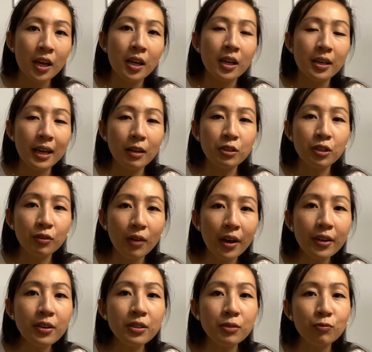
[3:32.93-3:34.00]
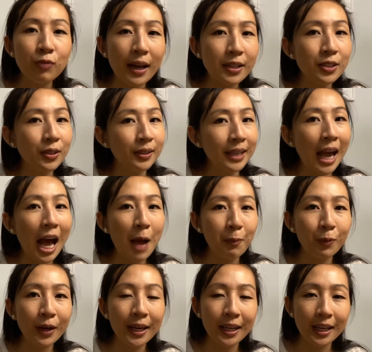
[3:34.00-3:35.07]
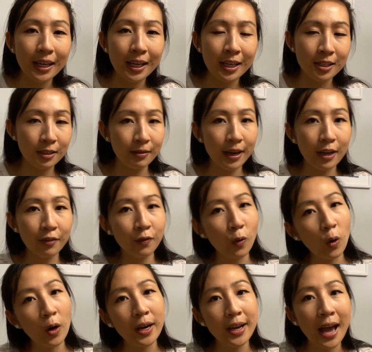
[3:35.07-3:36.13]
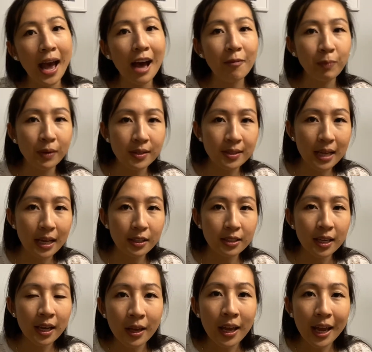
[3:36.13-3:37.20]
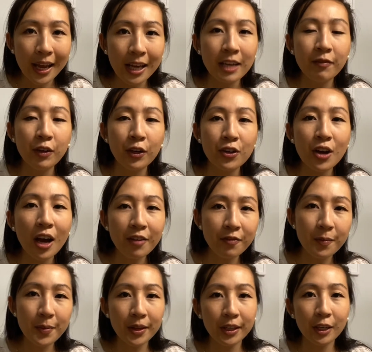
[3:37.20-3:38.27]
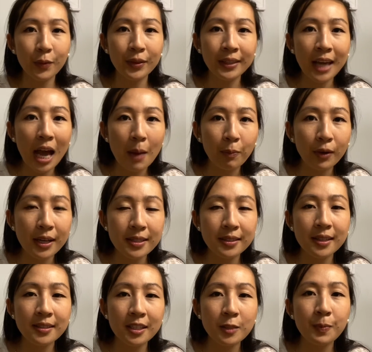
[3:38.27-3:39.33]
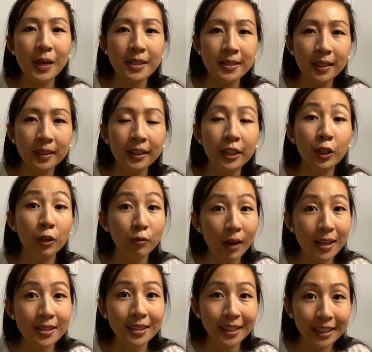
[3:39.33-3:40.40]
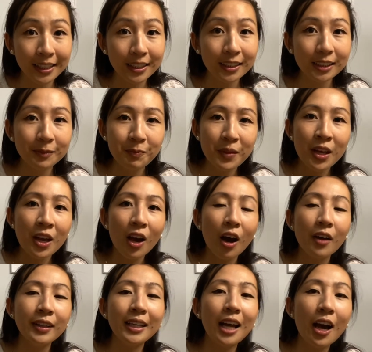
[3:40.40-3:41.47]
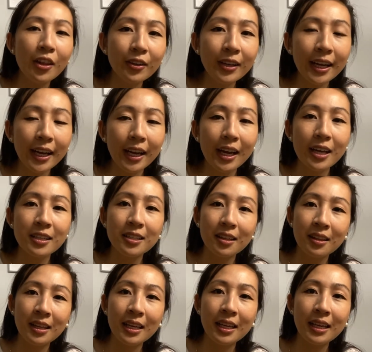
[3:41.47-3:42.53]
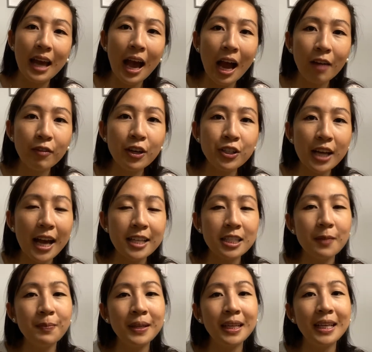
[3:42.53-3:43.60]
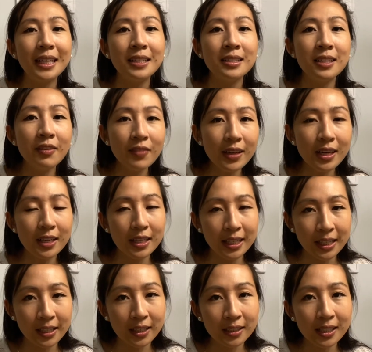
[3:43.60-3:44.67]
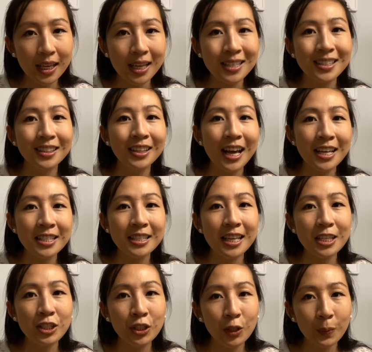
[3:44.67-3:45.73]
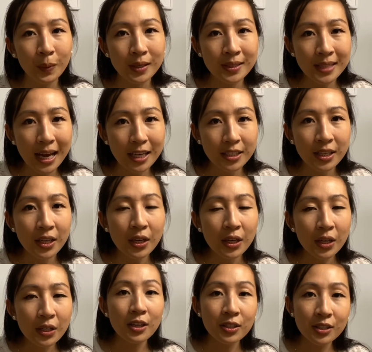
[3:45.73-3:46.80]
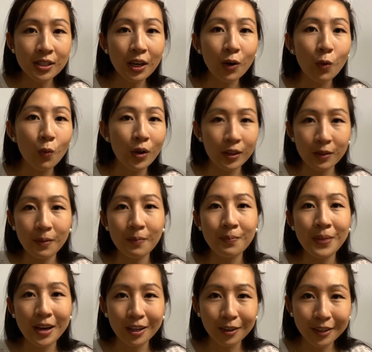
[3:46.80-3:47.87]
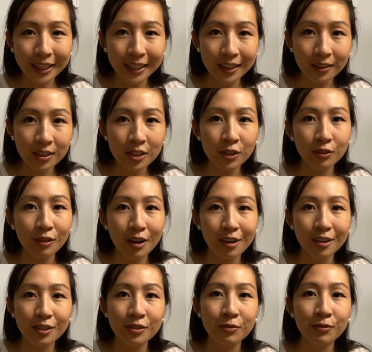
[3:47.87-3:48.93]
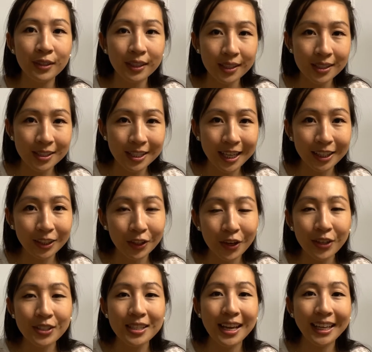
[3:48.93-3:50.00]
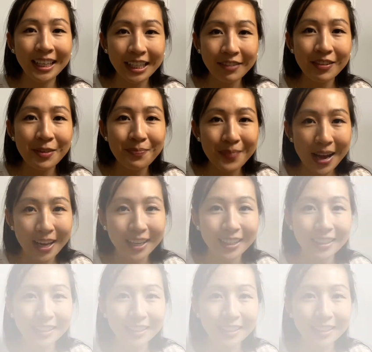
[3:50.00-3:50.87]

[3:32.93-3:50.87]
Now, Toronto's rental cap rate is around 4.5%. And if you're not familiar with cap rates, this is basically your rent yield. On the other hand, the average S&P dividend yield is less than 2%. So with better yields, Toronto's real estate looks even better.